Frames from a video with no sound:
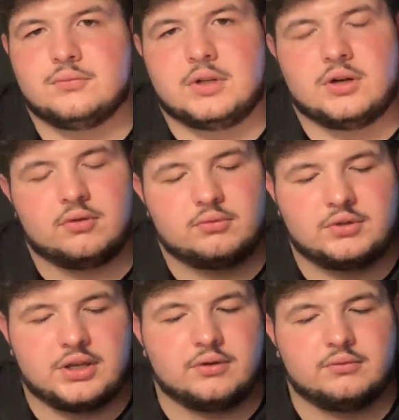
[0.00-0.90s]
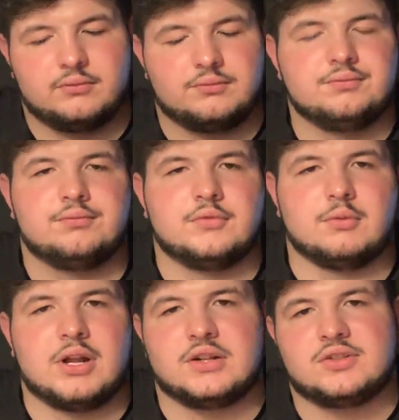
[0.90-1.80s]
you know, can't,
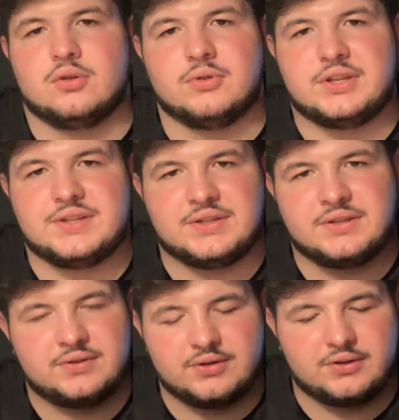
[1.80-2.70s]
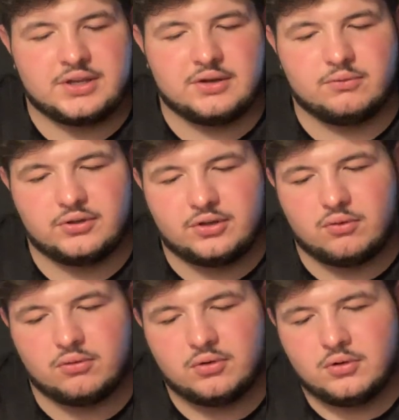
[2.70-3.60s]
they're October Yeezy, so you can't really
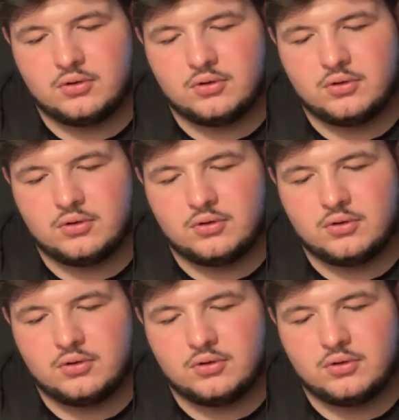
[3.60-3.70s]
go.